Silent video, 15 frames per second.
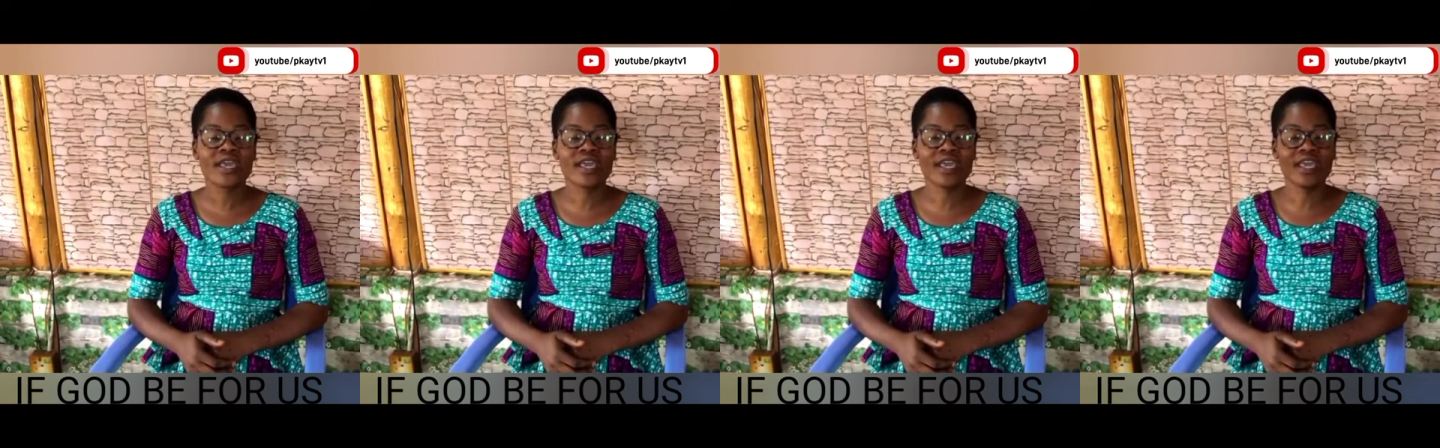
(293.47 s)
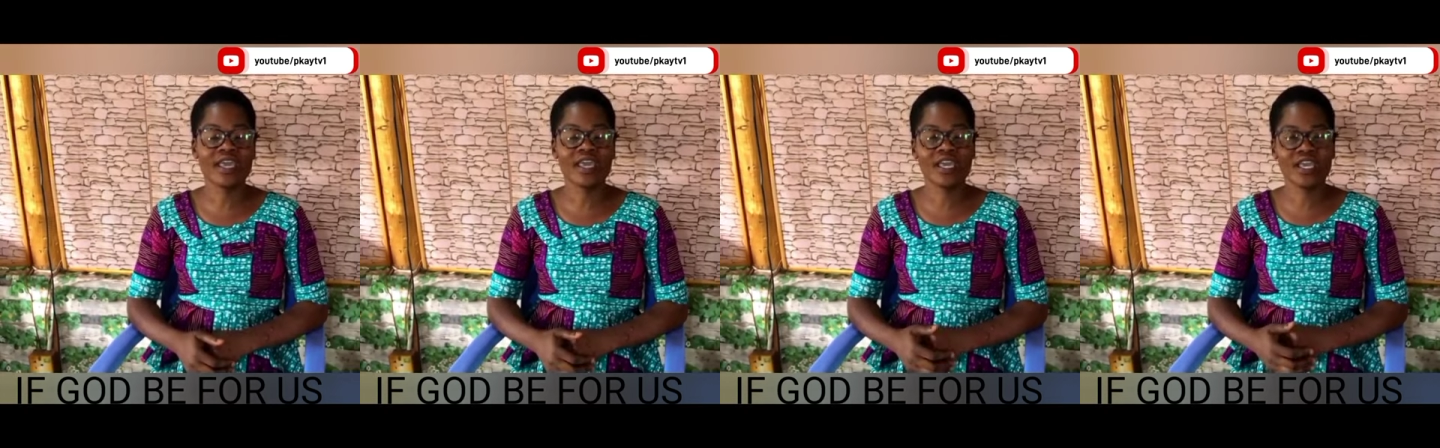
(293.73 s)

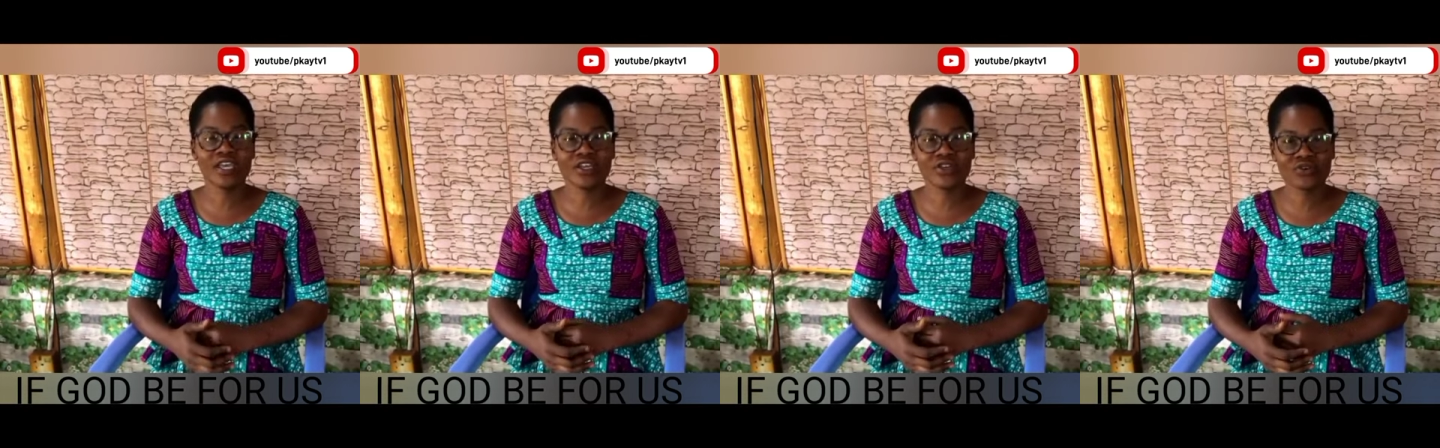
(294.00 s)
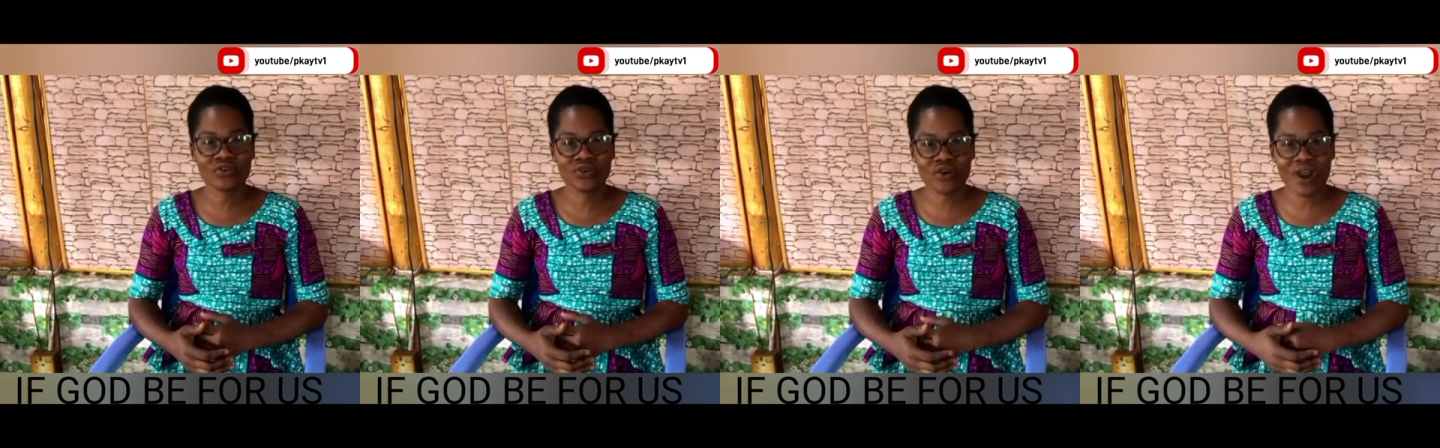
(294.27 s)

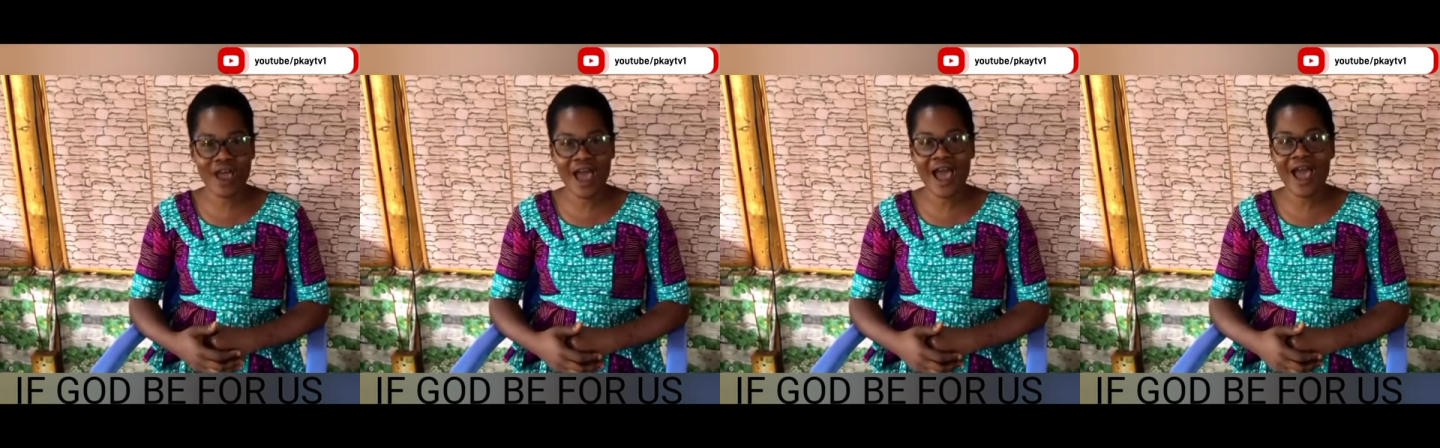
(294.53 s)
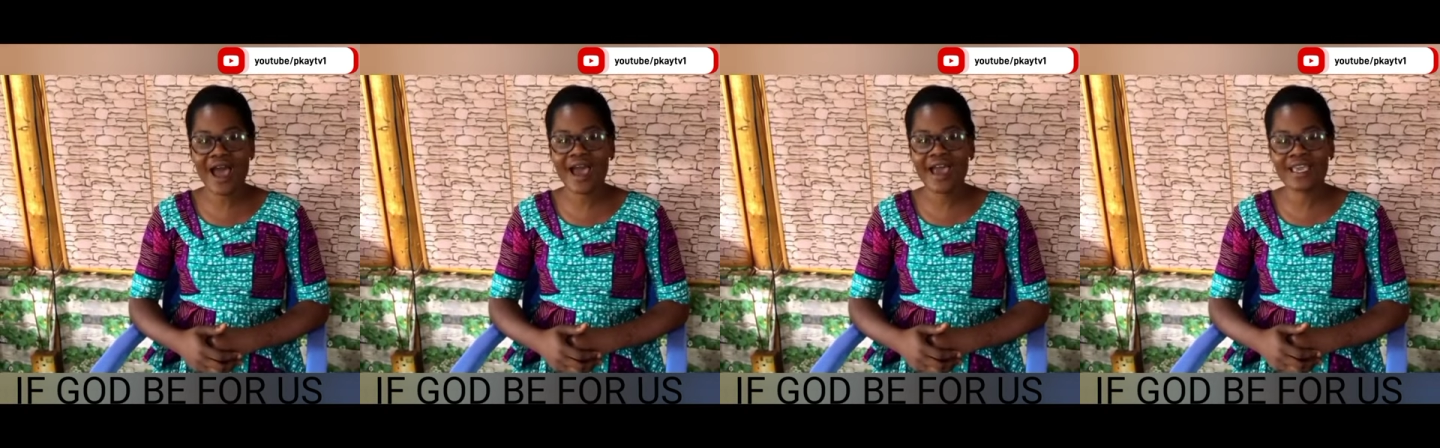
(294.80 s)
In
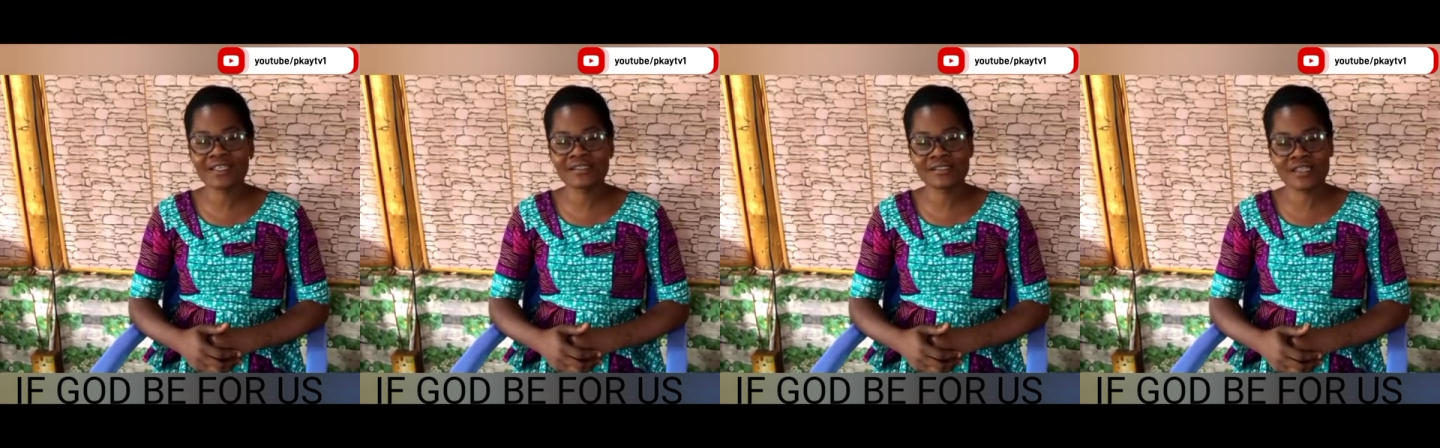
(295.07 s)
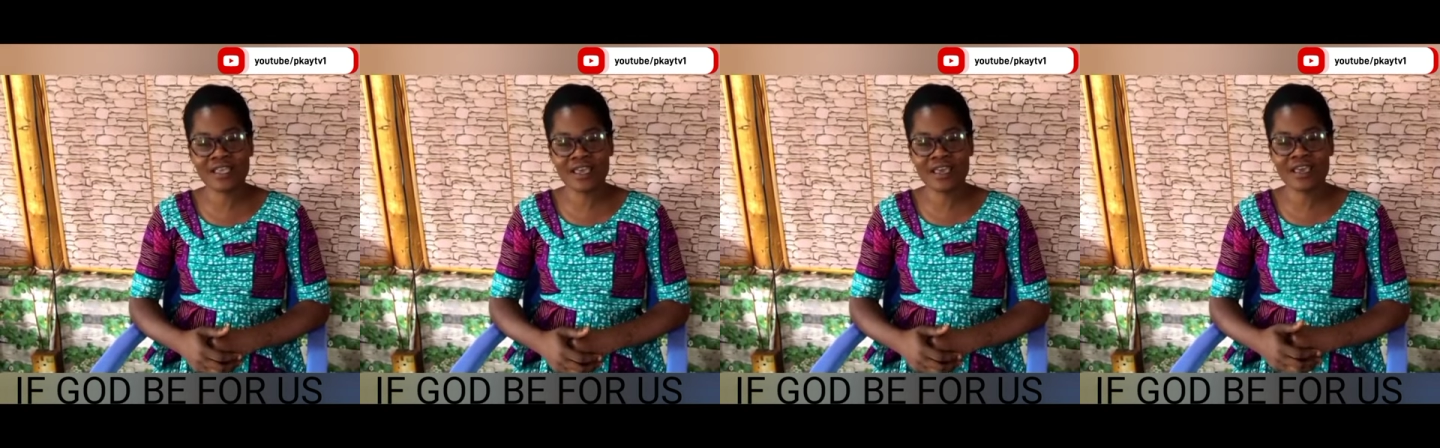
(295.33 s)
Christ
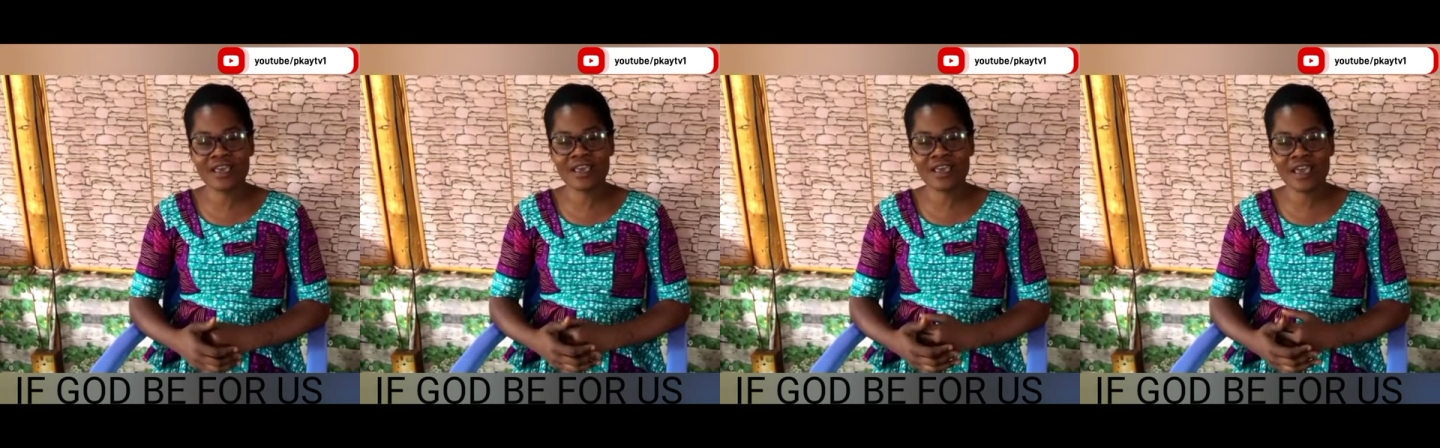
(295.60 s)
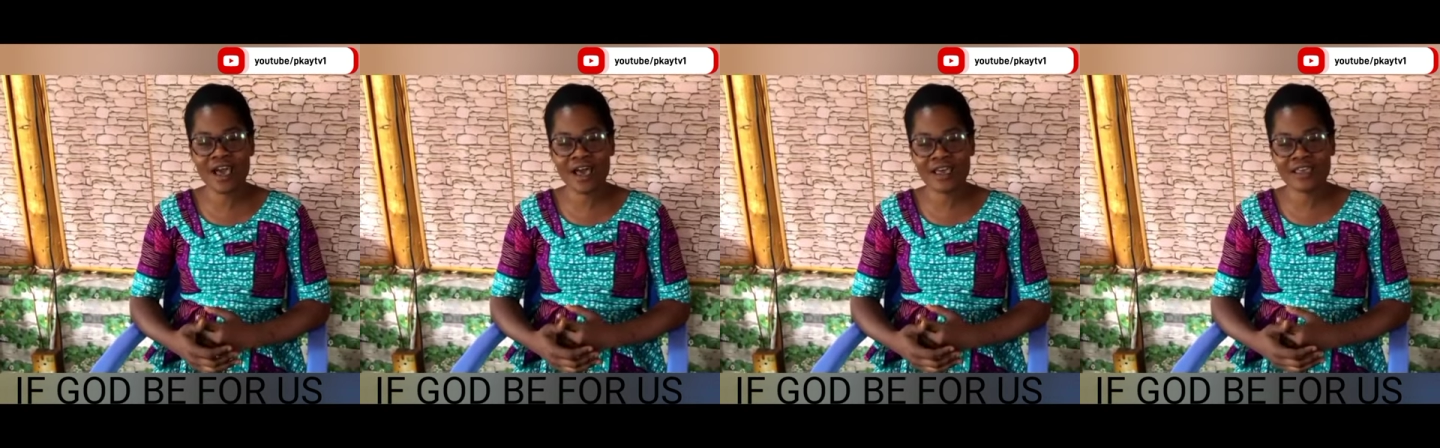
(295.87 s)

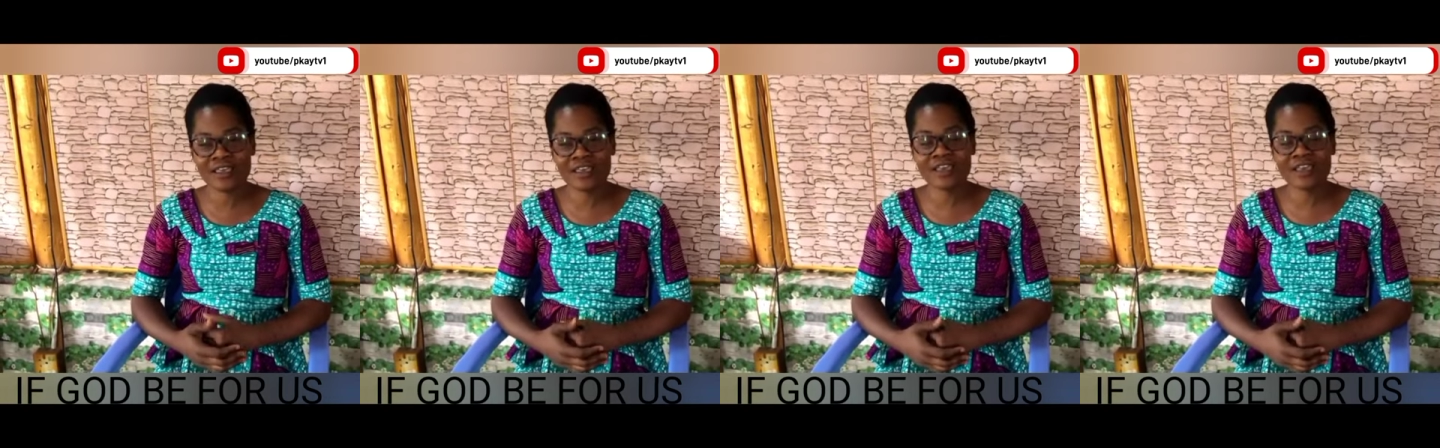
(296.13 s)
they are